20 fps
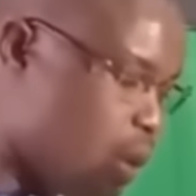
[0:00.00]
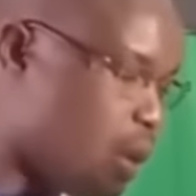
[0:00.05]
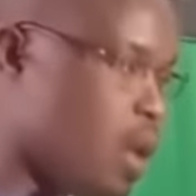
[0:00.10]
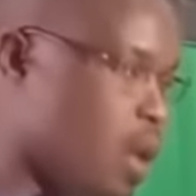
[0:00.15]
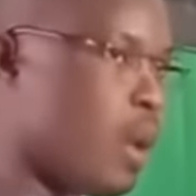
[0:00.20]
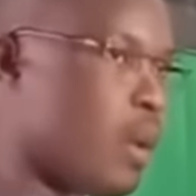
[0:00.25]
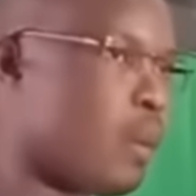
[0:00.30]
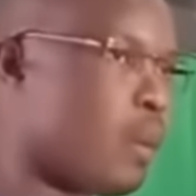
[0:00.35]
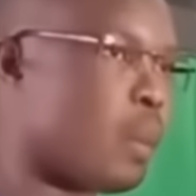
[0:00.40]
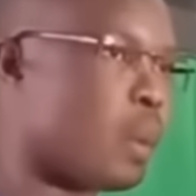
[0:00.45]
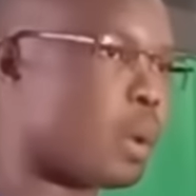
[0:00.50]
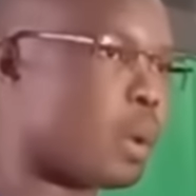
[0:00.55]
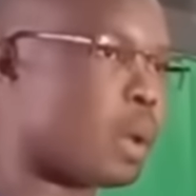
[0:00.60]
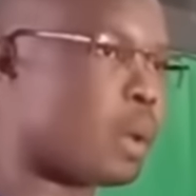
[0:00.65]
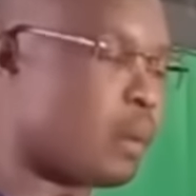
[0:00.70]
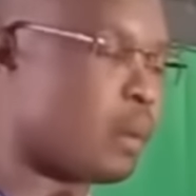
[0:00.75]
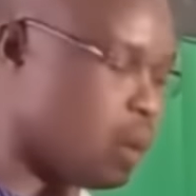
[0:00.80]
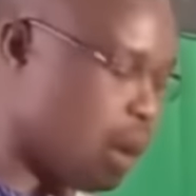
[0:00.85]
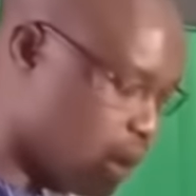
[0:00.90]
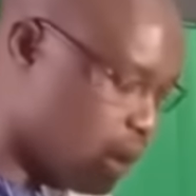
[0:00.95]
are
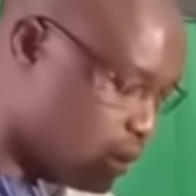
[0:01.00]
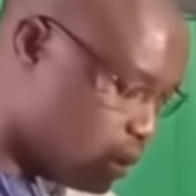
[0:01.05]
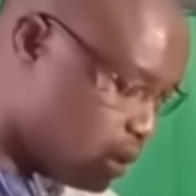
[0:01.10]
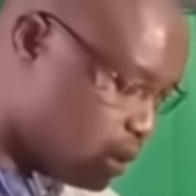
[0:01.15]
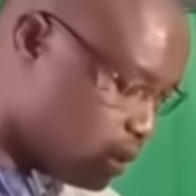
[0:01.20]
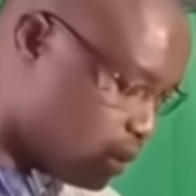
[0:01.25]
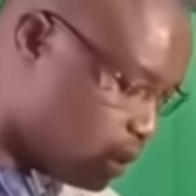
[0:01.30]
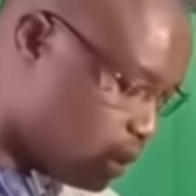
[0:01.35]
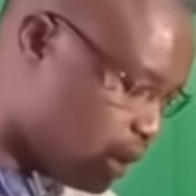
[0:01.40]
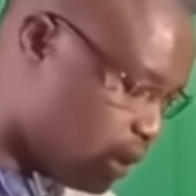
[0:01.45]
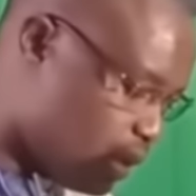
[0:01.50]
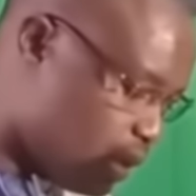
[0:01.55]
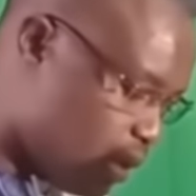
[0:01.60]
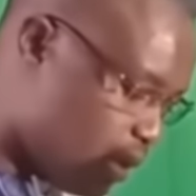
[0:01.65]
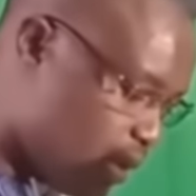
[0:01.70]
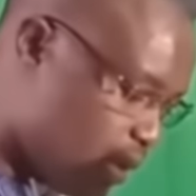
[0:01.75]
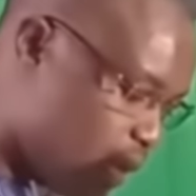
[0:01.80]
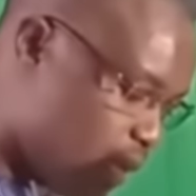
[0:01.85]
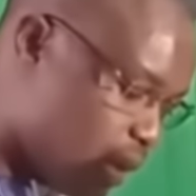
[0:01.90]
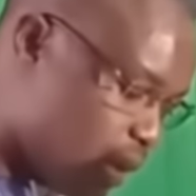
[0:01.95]
important pillars of
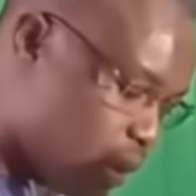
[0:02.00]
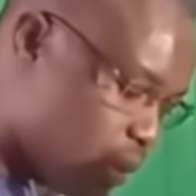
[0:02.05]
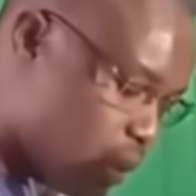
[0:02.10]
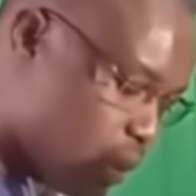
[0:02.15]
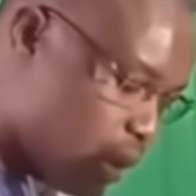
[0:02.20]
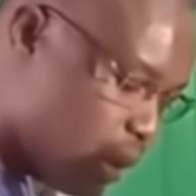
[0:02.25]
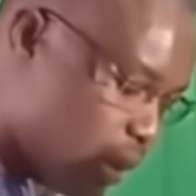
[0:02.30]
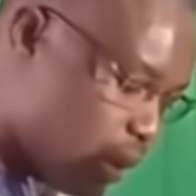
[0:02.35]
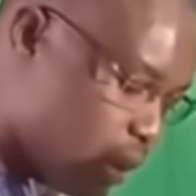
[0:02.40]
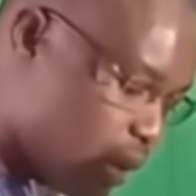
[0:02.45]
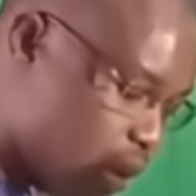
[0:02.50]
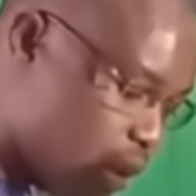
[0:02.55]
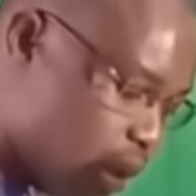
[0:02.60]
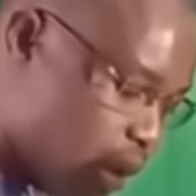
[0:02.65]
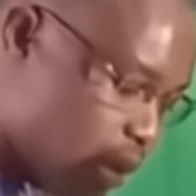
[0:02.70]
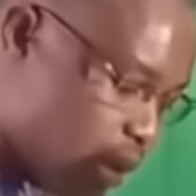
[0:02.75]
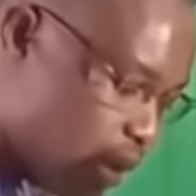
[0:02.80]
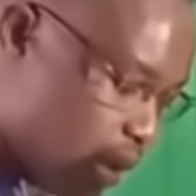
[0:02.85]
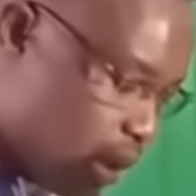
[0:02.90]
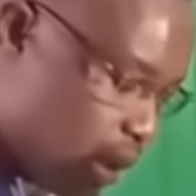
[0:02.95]
national development
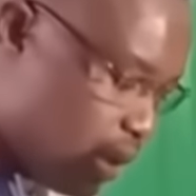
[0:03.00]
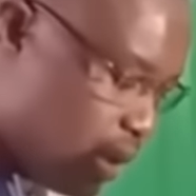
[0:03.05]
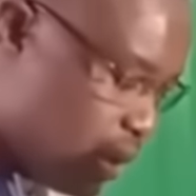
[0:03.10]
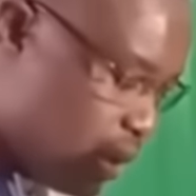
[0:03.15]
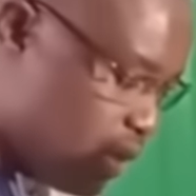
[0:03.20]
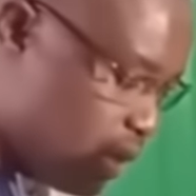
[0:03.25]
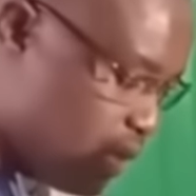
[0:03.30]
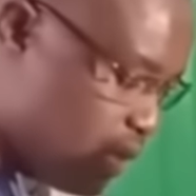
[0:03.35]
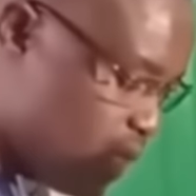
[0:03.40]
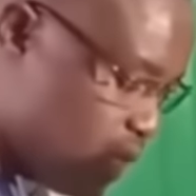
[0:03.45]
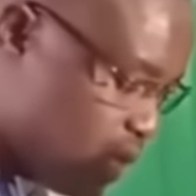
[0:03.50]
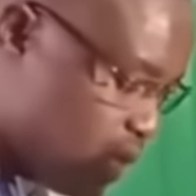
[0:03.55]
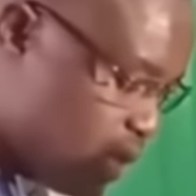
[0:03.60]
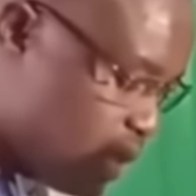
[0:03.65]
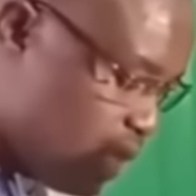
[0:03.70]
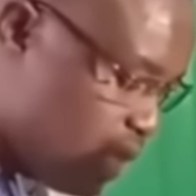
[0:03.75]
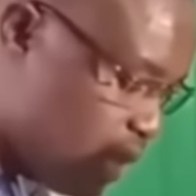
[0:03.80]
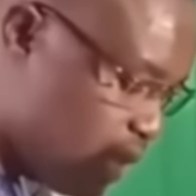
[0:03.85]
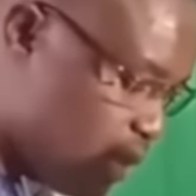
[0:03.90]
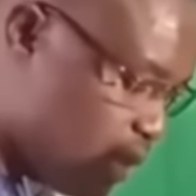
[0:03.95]
and essential
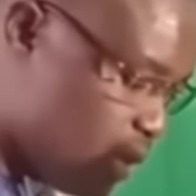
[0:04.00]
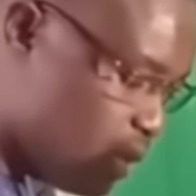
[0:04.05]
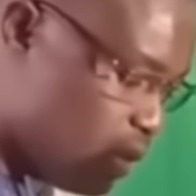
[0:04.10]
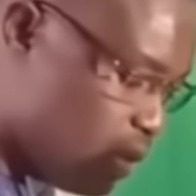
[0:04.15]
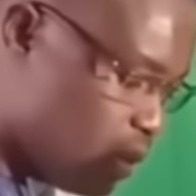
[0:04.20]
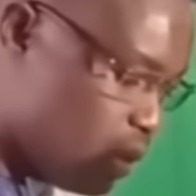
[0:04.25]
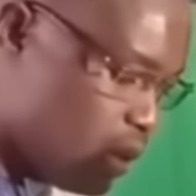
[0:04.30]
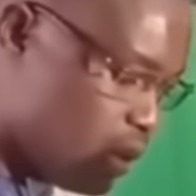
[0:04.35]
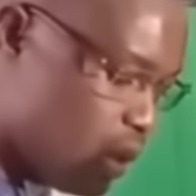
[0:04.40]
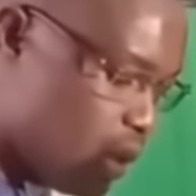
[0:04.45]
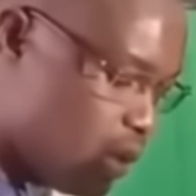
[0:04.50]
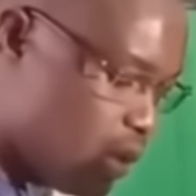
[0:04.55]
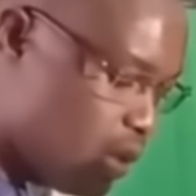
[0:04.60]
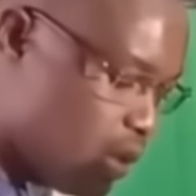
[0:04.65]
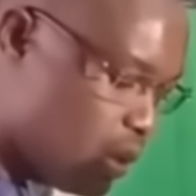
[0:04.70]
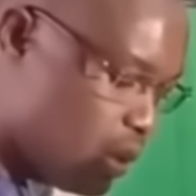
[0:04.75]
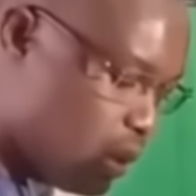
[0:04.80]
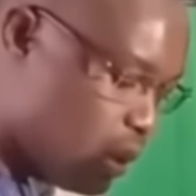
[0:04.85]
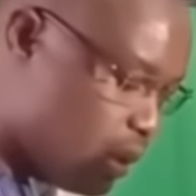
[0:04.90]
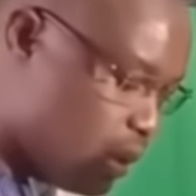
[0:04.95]
tools in the
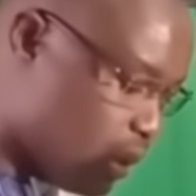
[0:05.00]
implementation